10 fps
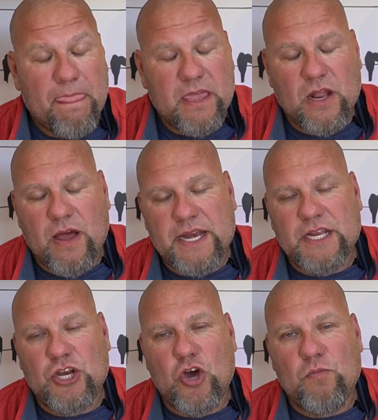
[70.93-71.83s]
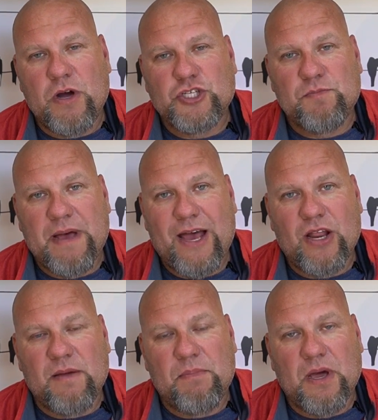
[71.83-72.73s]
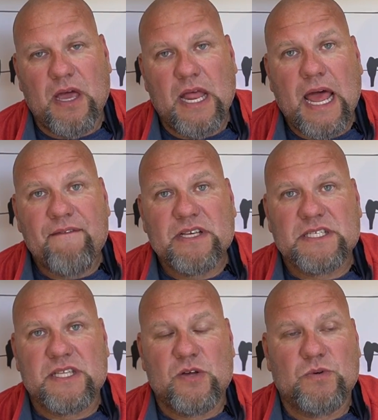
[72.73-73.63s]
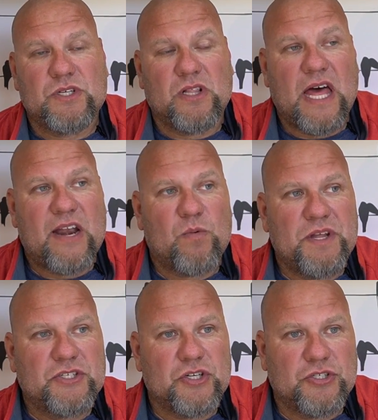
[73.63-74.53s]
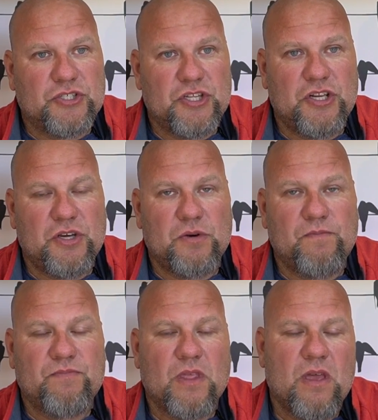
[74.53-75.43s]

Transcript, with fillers: you know, I didn't know much about it, but obviously there was a lot of research to do.